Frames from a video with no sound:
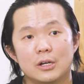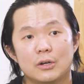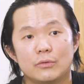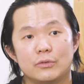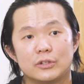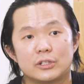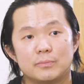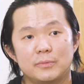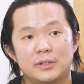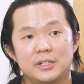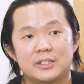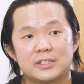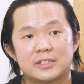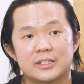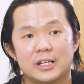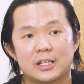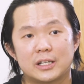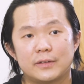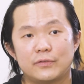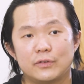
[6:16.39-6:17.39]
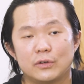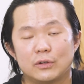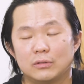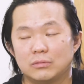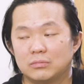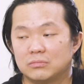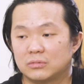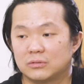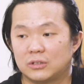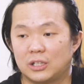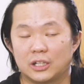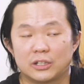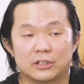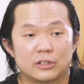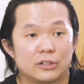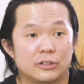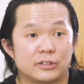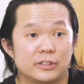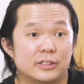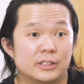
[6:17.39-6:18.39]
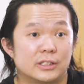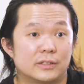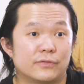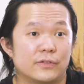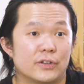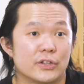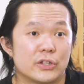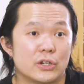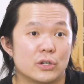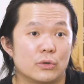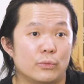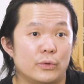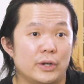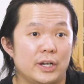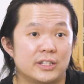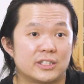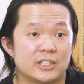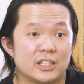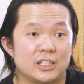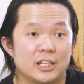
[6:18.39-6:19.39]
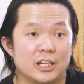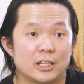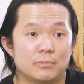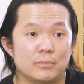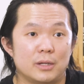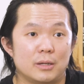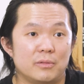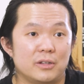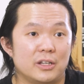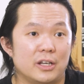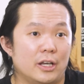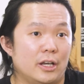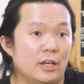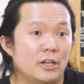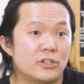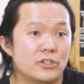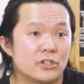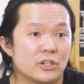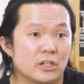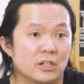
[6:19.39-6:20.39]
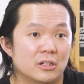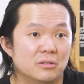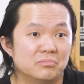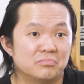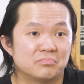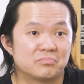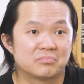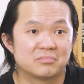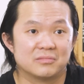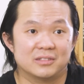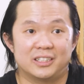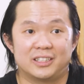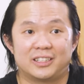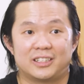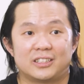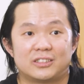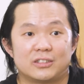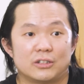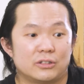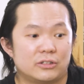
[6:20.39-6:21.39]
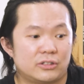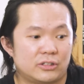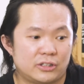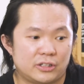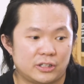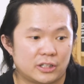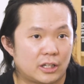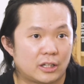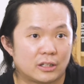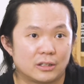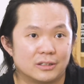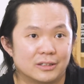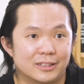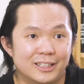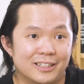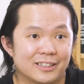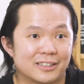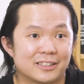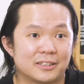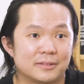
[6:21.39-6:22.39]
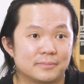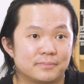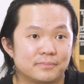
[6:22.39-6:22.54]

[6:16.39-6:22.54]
which means that if your target audience is further away, say like maybe Asia, I guess you're shit out of luck.